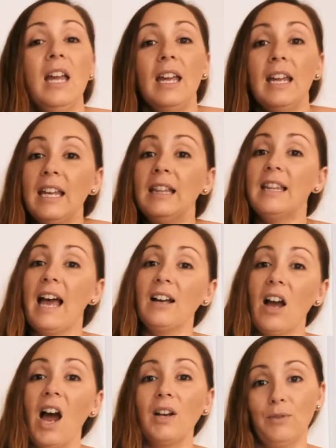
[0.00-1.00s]
in that
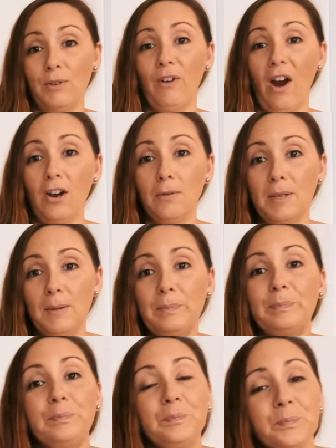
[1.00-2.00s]
kind of
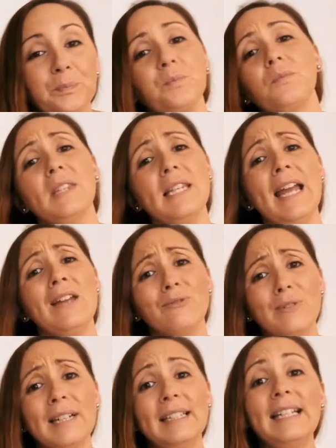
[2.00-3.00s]
environment. It
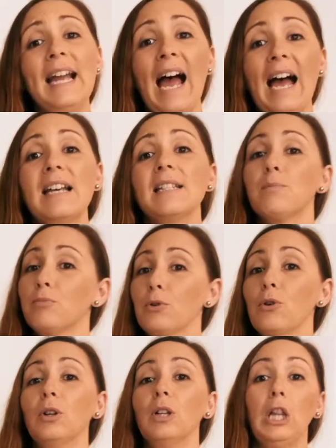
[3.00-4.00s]
really has
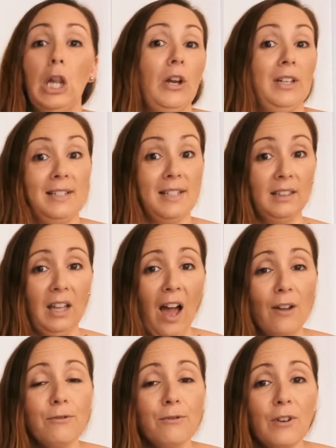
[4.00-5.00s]
brought learning to
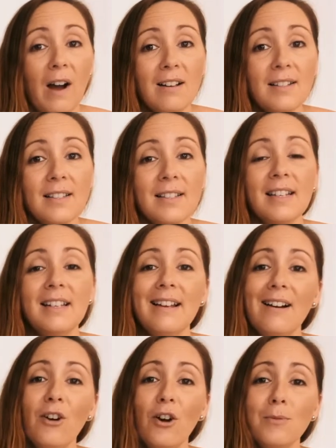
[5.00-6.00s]
life for us in
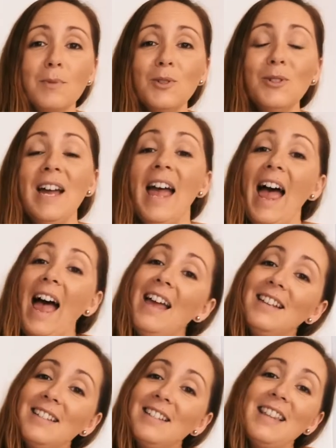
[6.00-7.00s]
our homeschool,
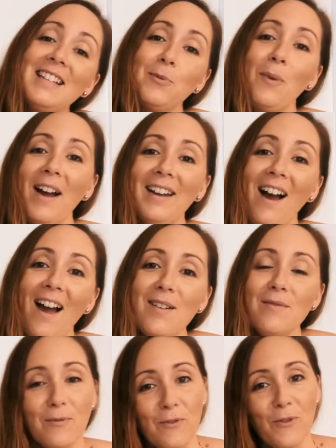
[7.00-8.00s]
and that's why
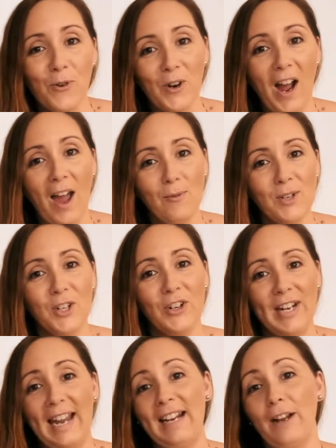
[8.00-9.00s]
I thought I would
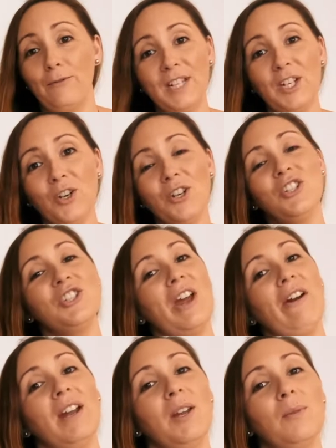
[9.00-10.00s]
create a video
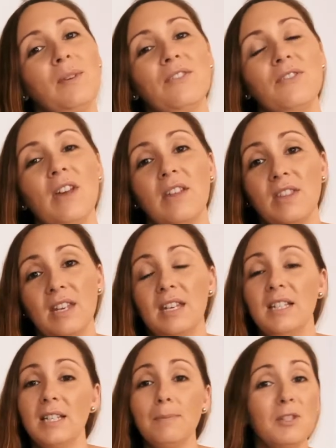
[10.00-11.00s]
sharing with the
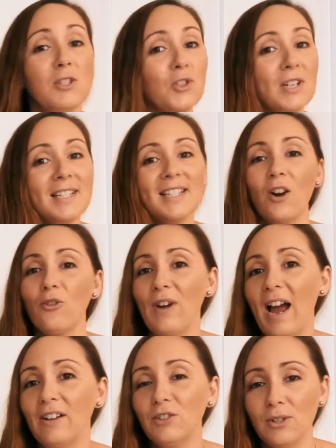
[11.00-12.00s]
tips and tricks
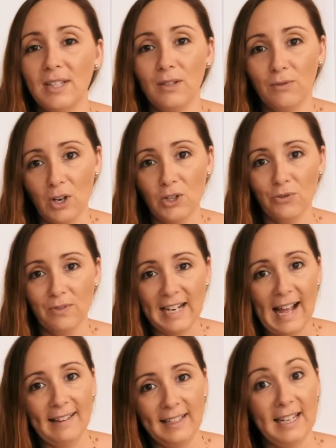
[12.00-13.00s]
around using virtual
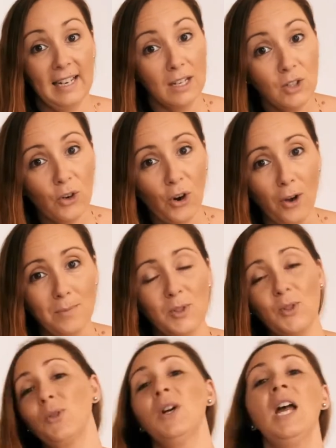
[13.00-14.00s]
reality in your homeschool,